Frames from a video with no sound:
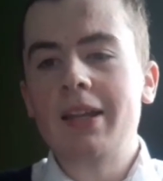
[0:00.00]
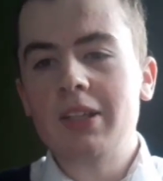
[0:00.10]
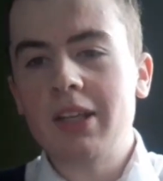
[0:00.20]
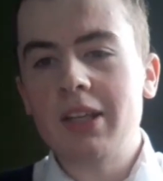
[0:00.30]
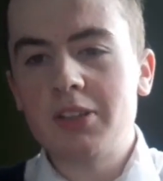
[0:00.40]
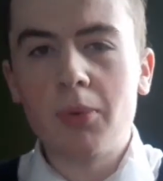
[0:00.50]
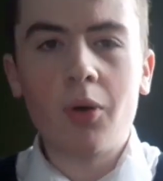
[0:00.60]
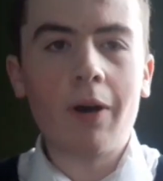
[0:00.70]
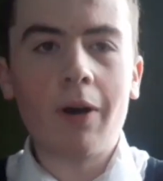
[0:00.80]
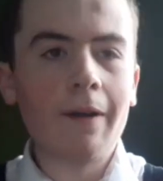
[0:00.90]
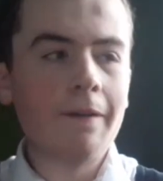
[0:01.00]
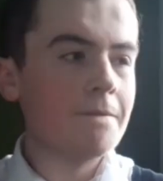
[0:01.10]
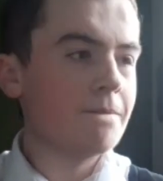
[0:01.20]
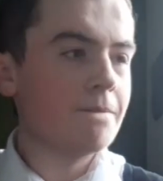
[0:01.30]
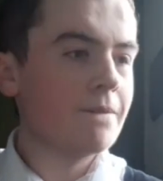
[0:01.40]

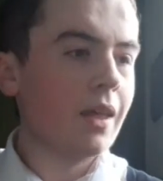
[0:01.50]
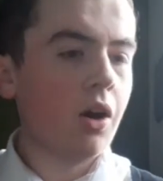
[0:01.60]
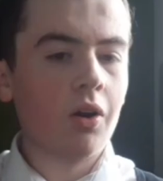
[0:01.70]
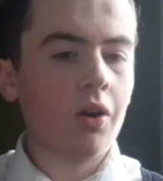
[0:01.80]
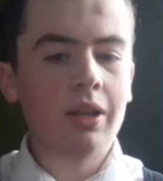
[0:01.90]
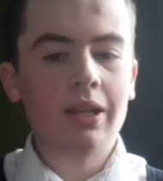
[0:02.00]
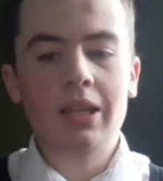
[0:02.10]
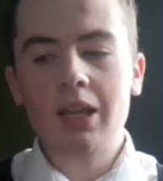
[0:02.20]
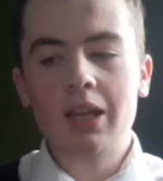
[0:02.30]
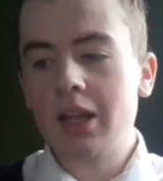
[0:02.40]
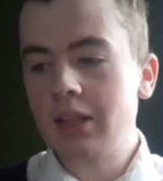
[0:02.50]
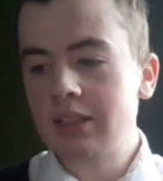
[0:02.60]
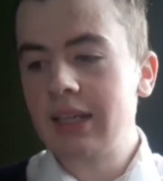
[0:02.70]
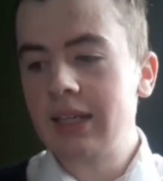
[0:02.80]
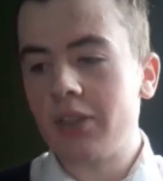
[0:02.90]
on the
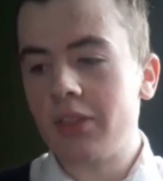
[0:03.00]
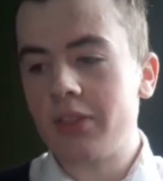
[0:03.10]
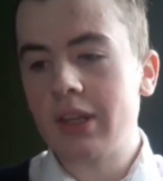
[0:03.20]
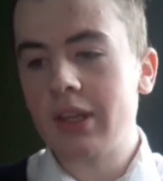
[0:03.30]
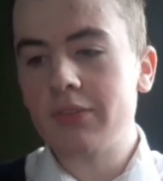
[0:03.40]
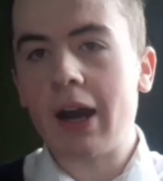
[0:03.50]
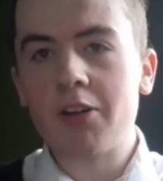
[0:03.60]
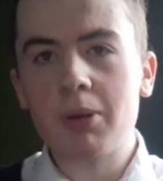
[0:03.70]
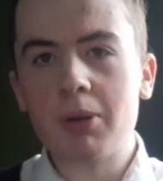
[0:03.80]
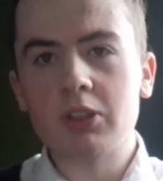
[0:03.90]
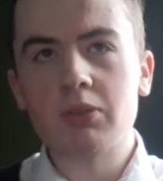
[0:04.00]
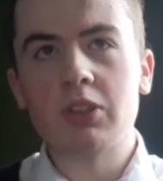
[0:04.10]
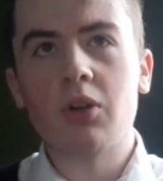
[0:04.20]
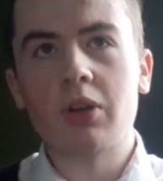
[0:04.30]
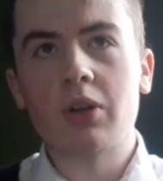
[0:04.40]
scale of the environment. So
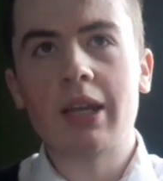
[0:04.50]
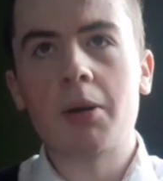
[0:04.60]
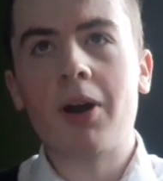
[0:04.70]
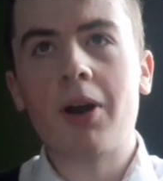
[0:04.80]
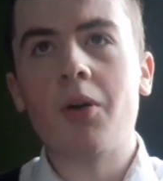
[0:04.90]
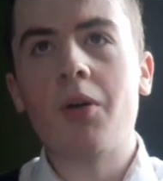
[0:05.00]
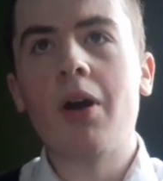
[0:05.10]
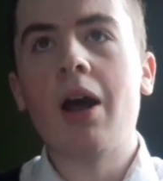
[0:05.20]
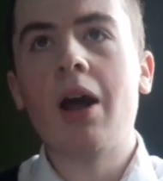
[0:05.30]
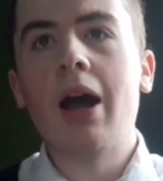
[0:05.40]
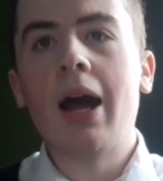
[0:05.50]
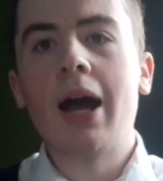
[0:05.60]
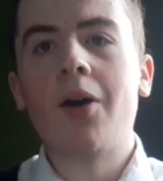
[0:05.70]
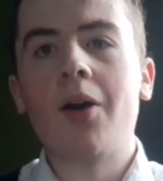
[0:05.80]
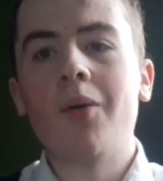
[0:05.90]
it's talking about
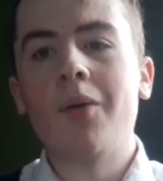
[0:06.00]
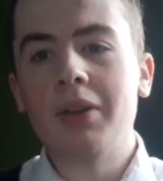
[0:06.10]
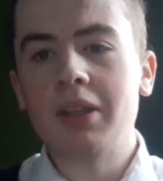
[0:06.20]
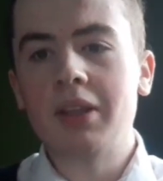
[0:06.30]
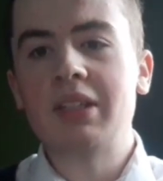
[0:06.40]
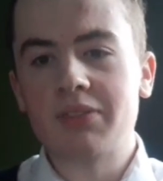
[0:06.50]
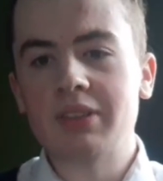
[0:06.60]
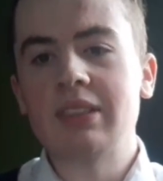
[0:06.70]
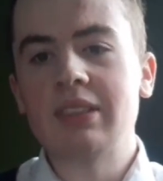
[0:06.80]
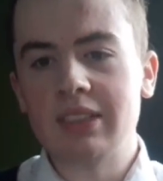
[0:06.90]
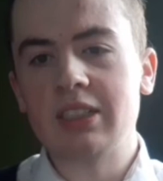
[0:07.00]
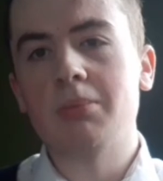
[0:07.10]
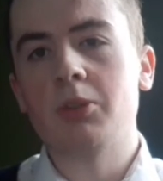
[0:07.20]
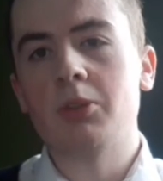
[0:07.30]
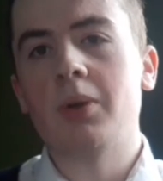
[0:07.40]
how the different
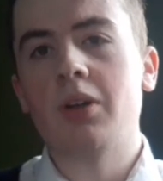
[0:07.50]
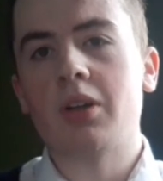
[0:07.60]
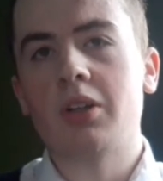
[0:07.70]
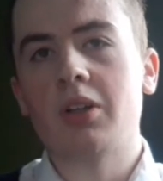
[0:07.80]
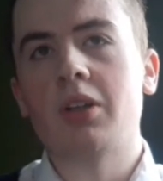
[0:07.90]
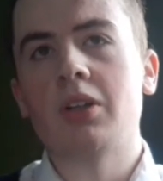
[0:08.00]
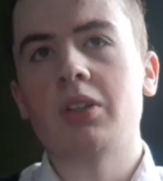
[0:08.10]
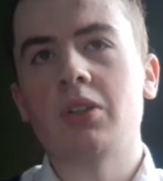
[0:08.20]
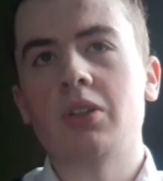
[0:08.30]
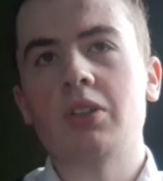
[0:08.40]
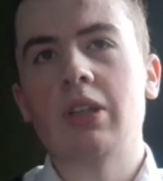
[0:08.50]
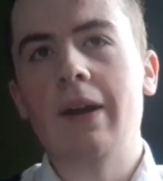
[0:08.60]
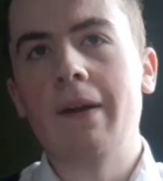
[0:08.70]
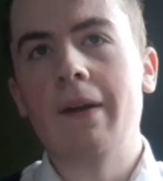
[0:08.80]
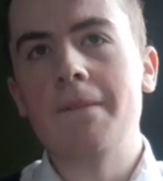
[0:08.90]
systems work. So it's
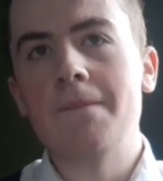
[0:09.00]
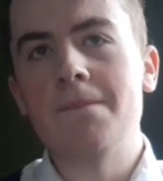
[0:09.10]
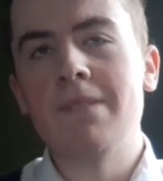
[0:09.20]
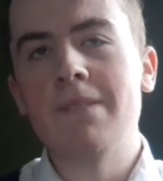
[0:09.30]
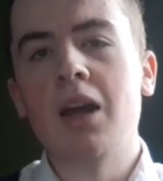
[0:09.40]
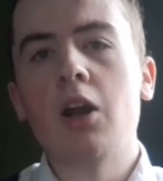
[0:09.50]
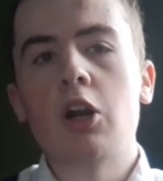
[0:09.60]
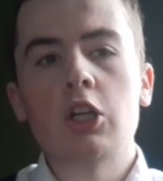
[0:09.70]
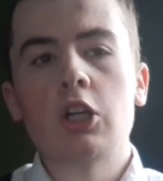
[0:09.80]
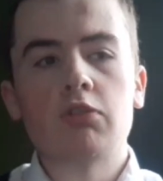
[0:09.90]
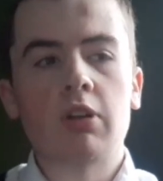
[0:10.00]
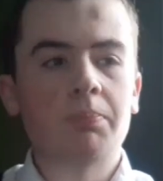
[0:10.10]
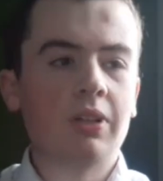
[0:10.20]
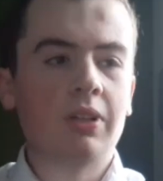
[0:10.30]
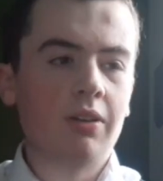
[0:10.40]

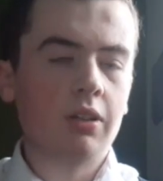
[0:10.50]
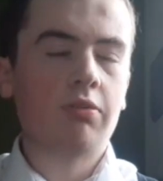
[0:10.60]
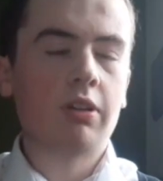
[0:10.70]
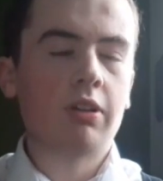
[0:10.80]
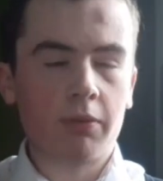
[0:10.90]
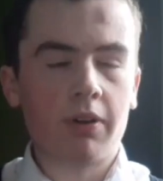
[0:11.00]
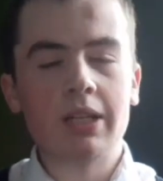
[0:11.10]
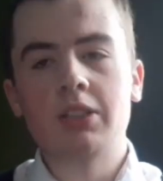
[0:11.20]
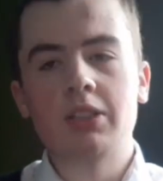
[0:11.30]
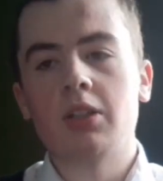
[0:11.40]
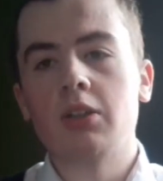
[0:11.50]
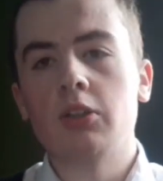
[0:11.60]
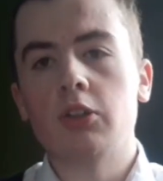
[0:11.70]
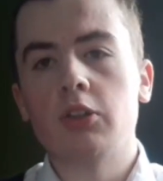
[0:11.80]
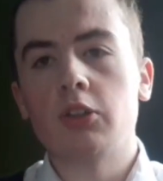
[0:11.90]

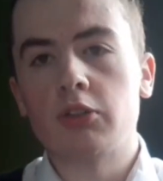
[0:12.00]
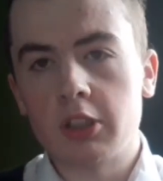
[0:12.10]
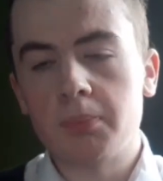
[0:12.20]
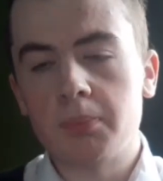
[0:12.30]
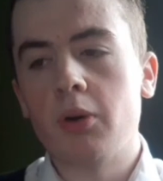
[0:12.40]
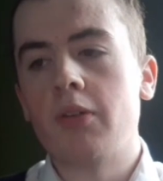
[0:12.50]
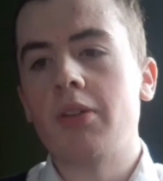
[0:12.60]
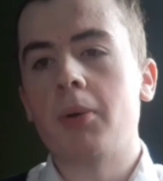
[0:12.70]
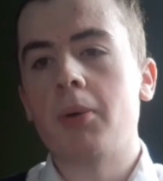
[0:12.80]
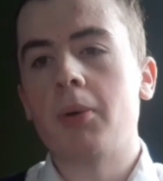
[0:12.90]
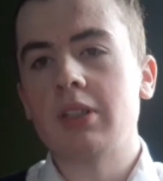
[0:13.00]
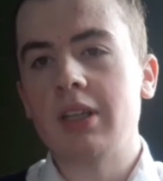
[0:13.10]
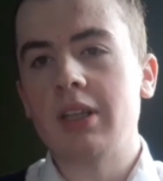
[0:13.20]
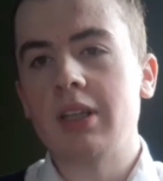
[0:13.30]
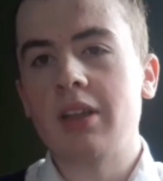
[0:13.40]
respiration, transport around the
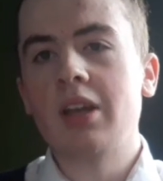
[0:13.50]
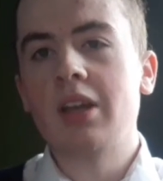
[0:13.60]
body,